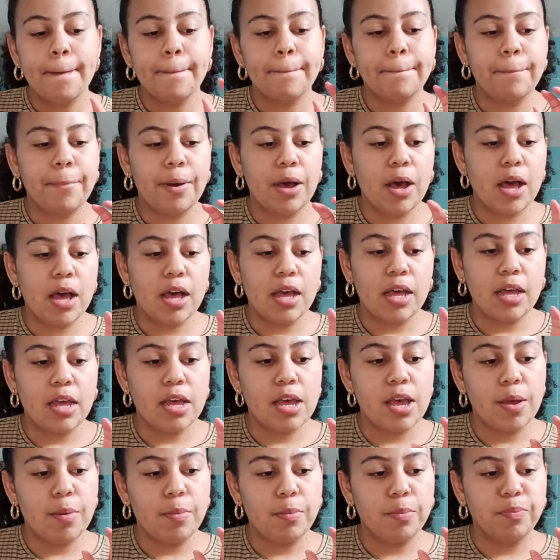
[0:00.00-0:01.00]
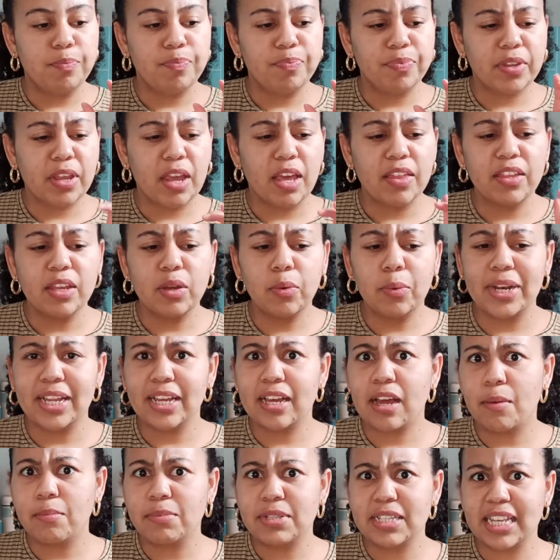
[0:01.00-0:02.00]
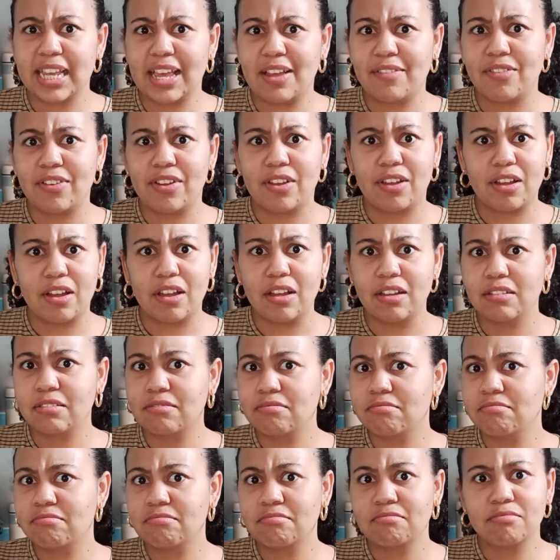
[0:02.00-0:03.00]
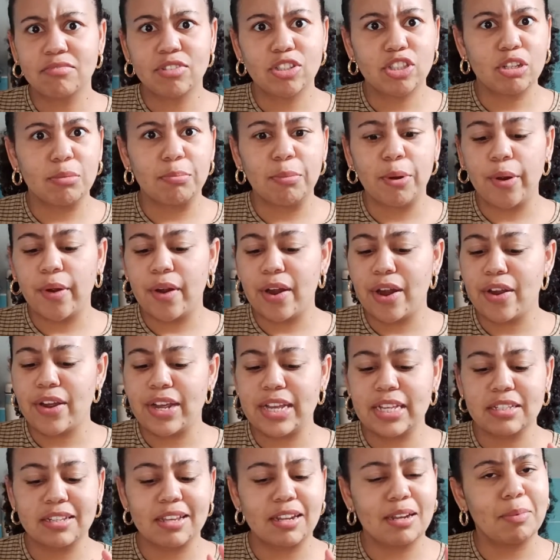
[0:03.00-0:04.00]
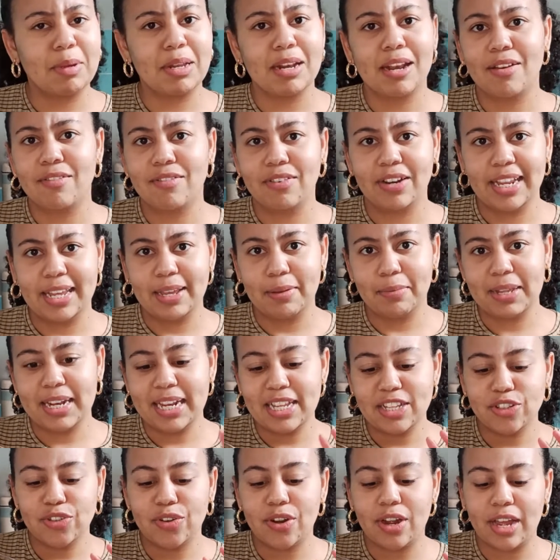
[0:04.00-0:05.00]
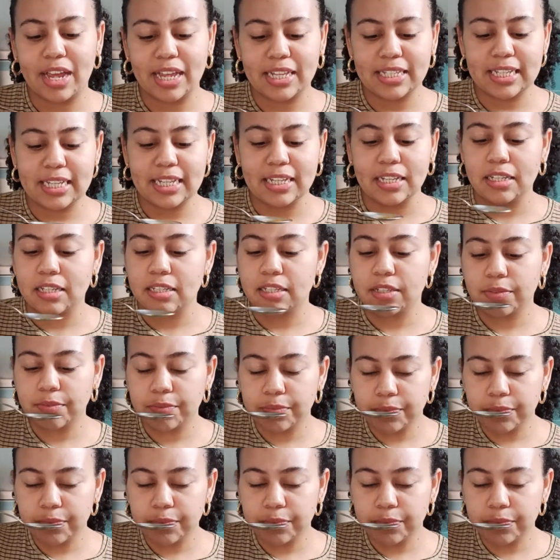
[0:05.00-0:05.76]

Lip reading: But I think when it comes together tomorrow it's going to be lovely, but let's try it as it is.